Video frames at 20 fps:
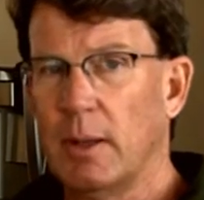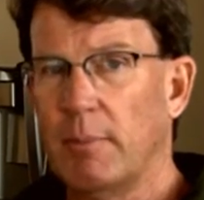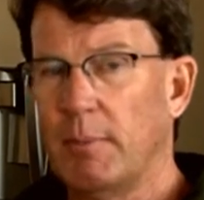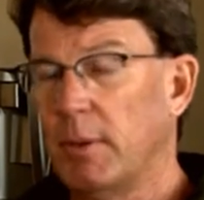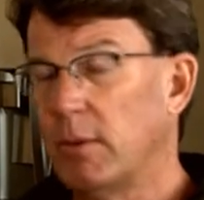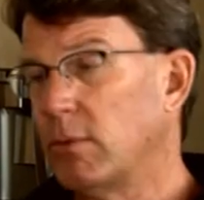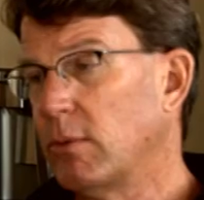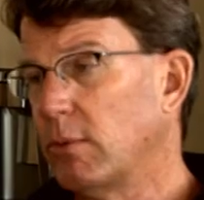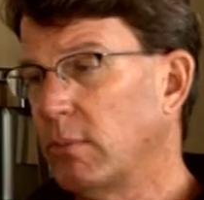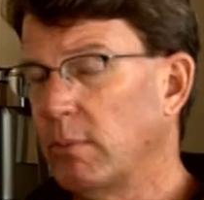
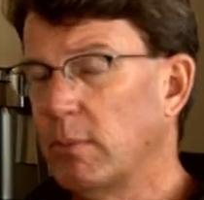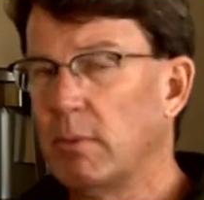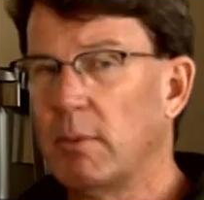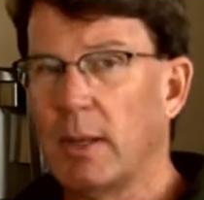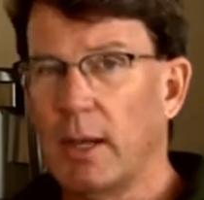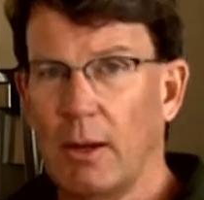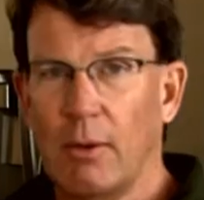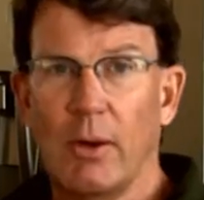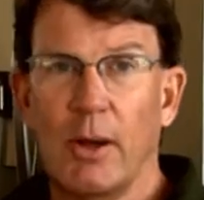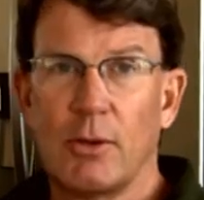it's
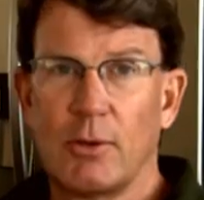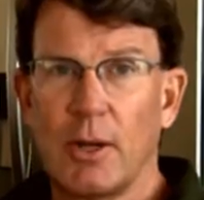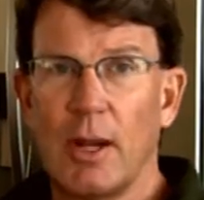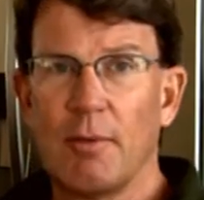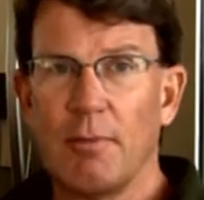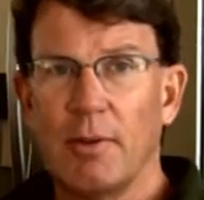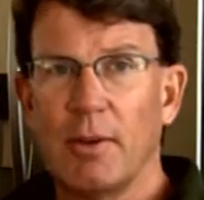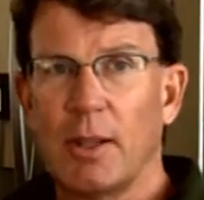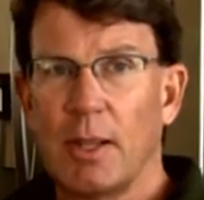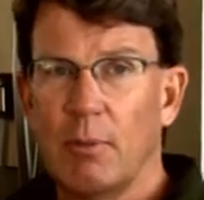getting great
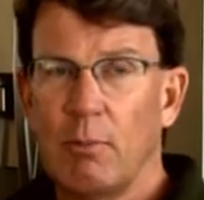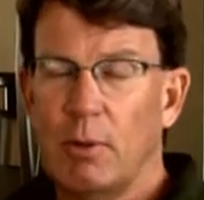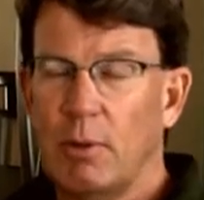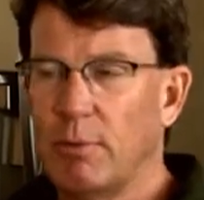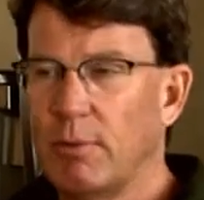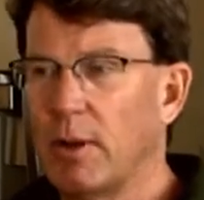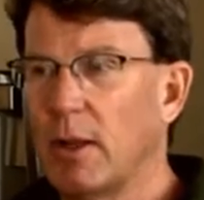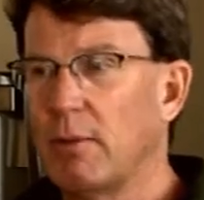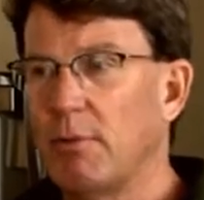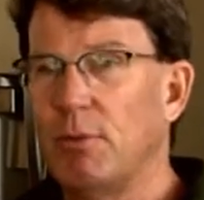traffic, and
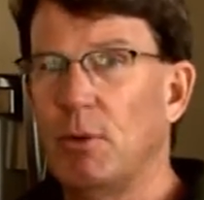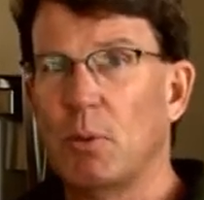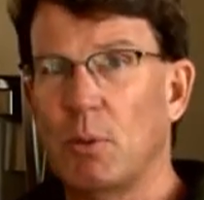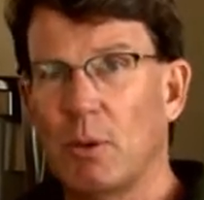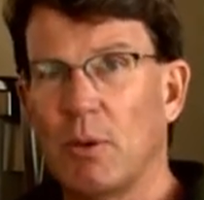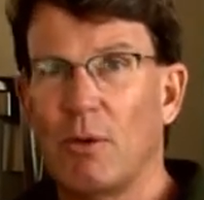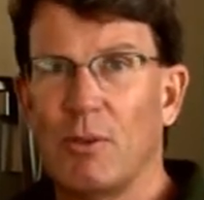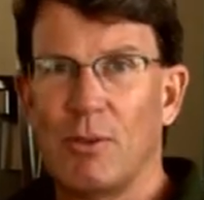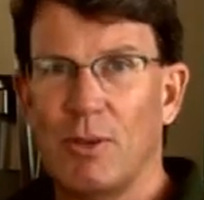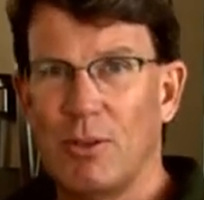we've got a few
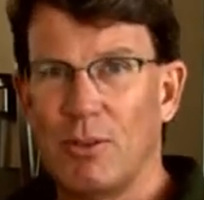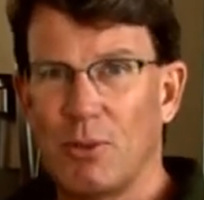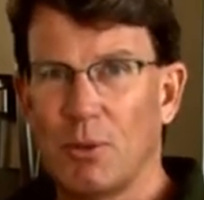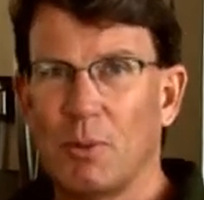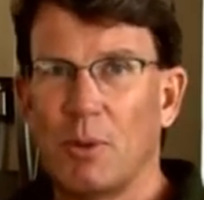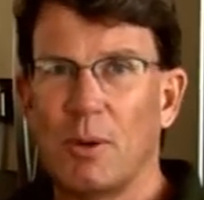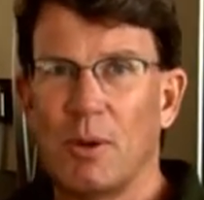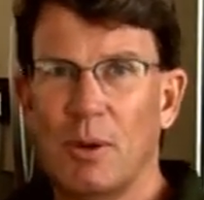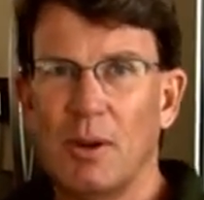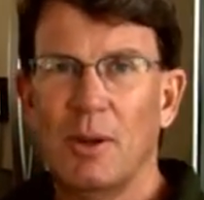orders in, so
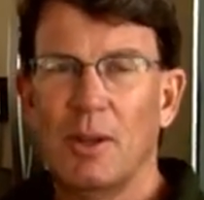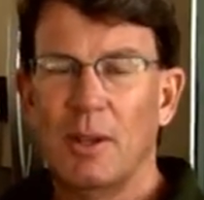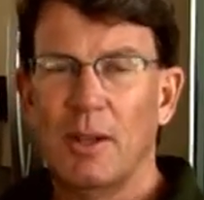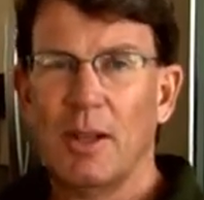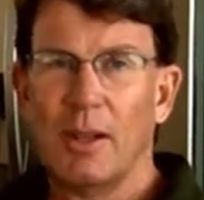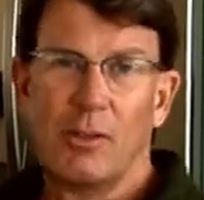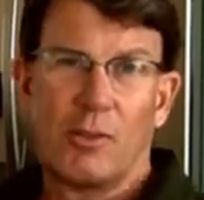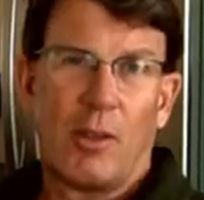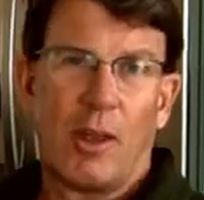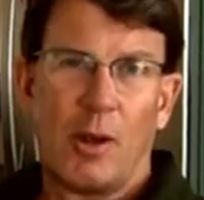we're
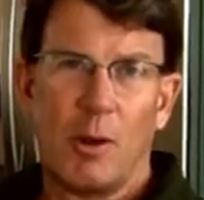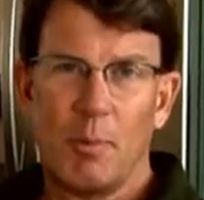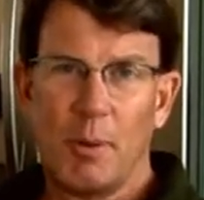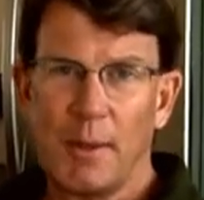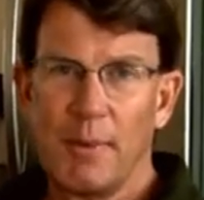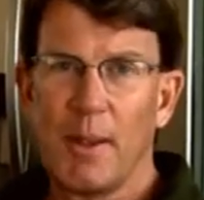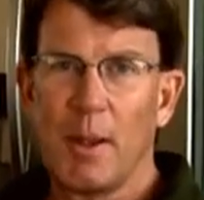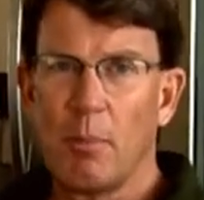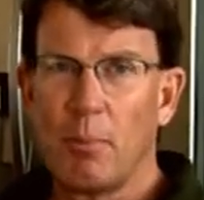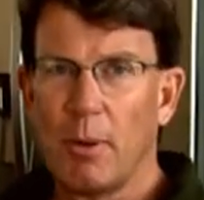excited
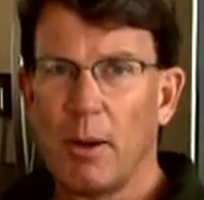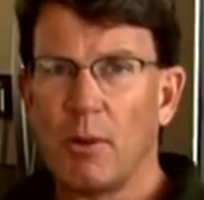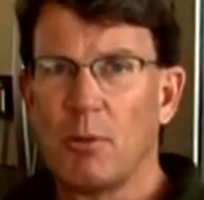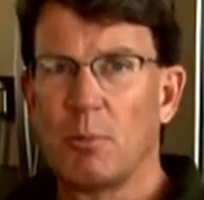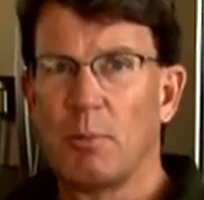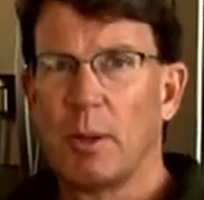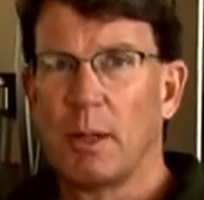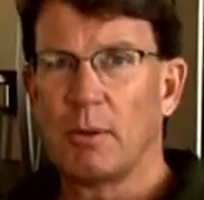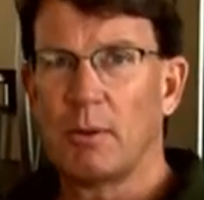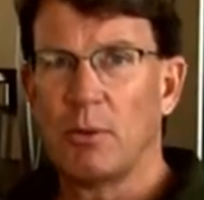about that
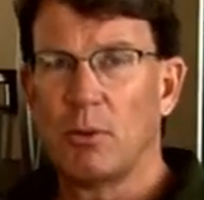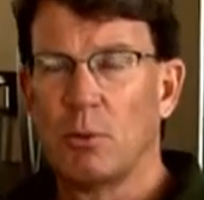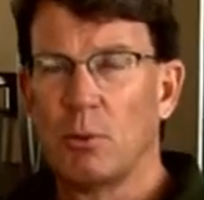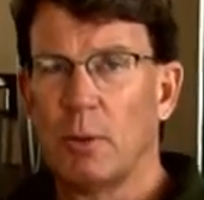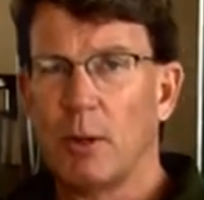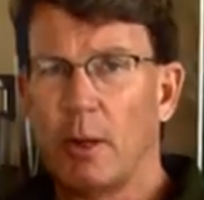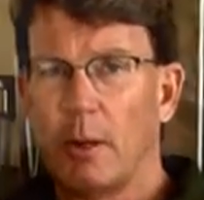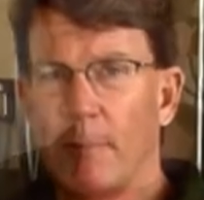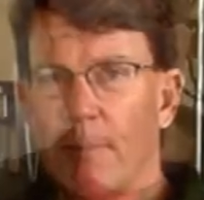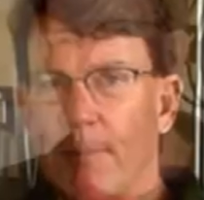prospect as
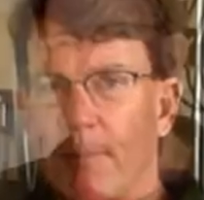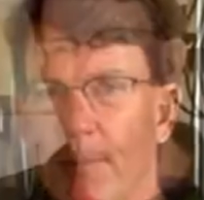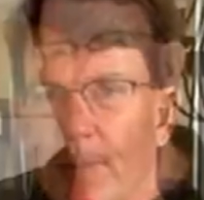well.